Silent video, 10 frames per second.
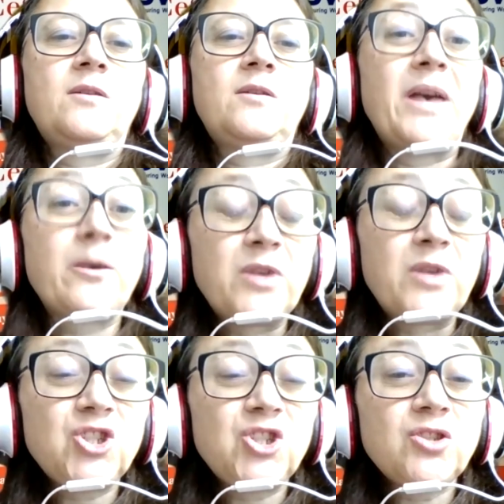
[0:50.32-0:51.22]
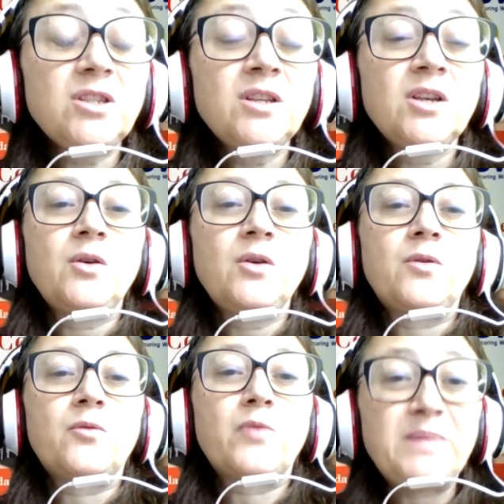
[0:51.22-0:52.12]
migration,
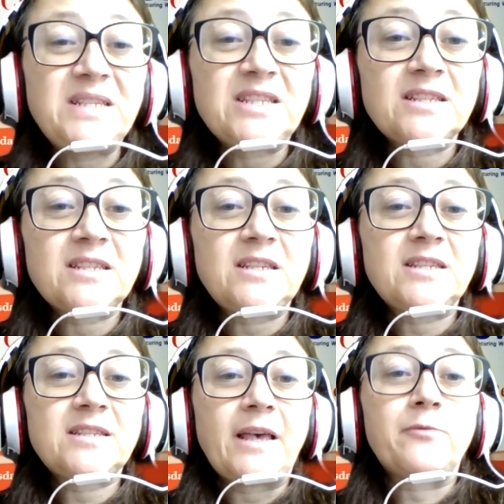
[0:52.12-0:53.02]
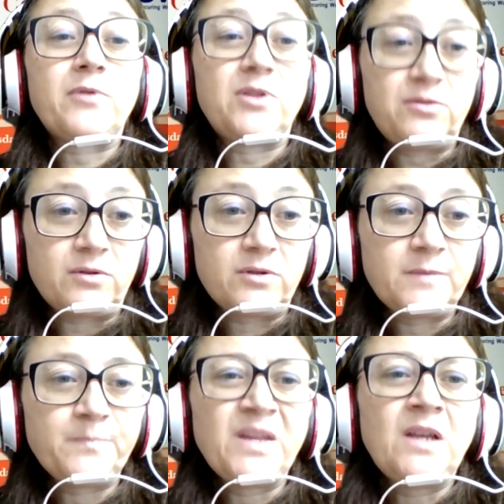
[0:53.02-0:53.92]
remittances and return.
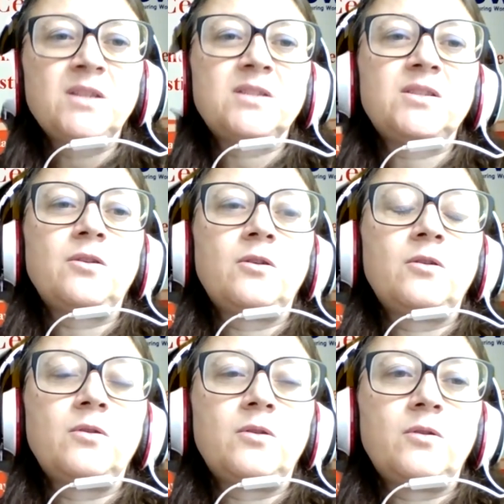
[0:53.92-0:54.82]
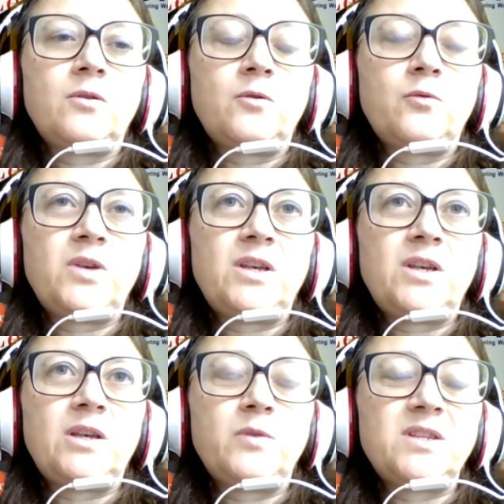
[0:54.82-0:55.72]
So
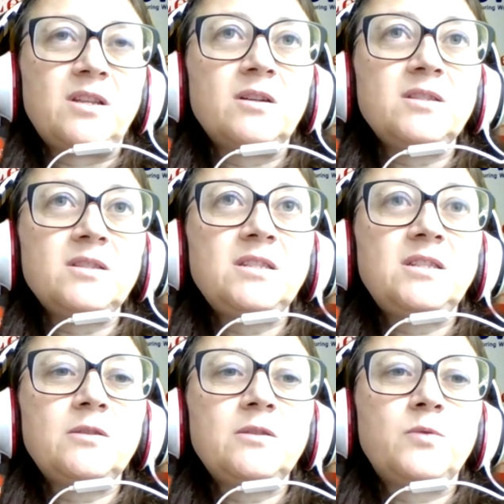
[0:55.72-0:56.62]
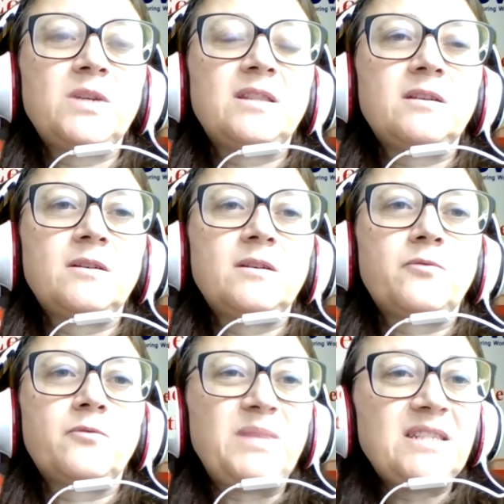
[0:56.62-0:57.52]
we started with the
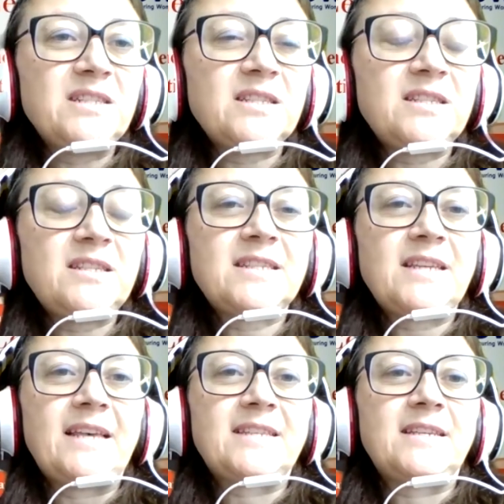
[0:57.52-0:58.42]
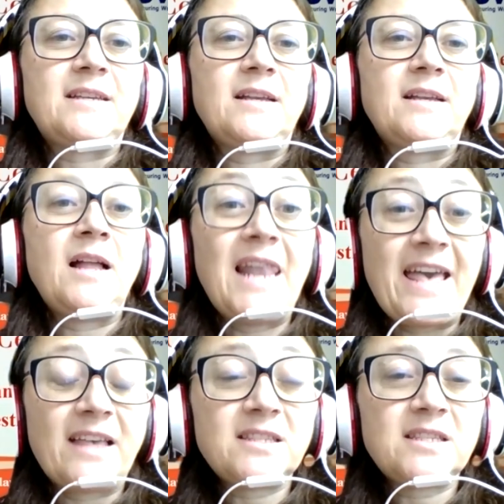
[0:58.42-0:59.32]
remittances as a
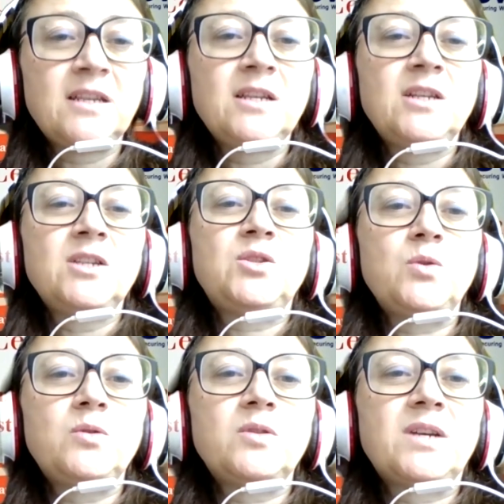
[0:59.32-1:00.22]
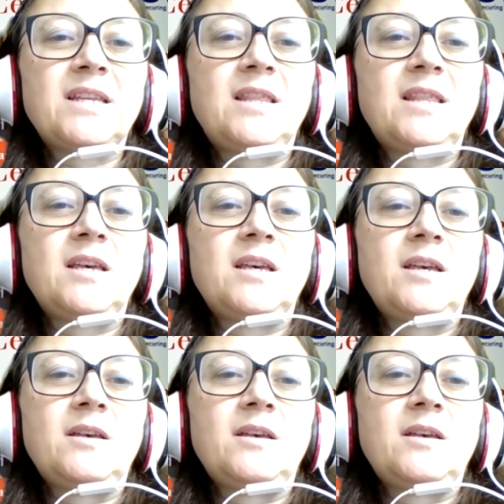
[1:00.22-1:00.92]
lens to look at the